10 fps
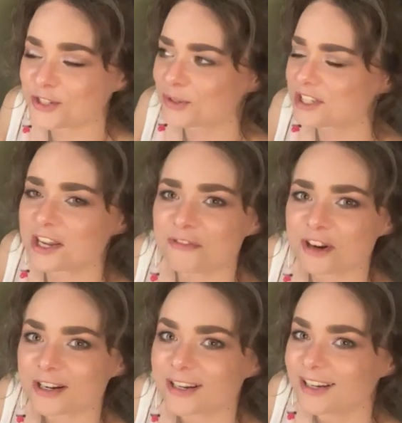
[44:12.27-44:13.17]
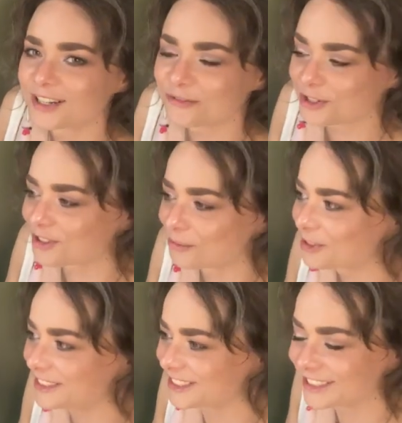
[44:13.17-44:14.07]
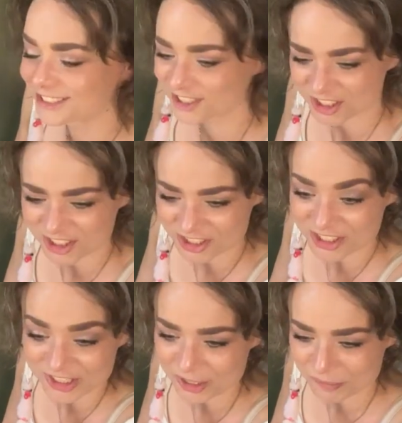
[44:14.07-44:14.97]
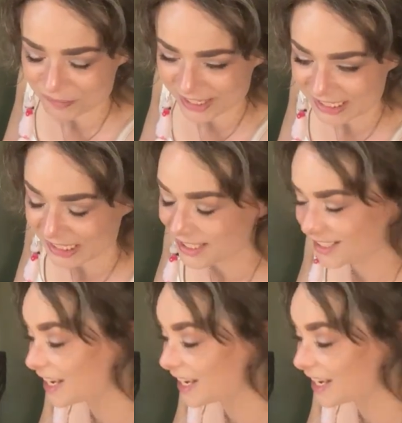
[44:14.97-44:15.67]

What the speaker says: to his lover for some reason still stuck in it,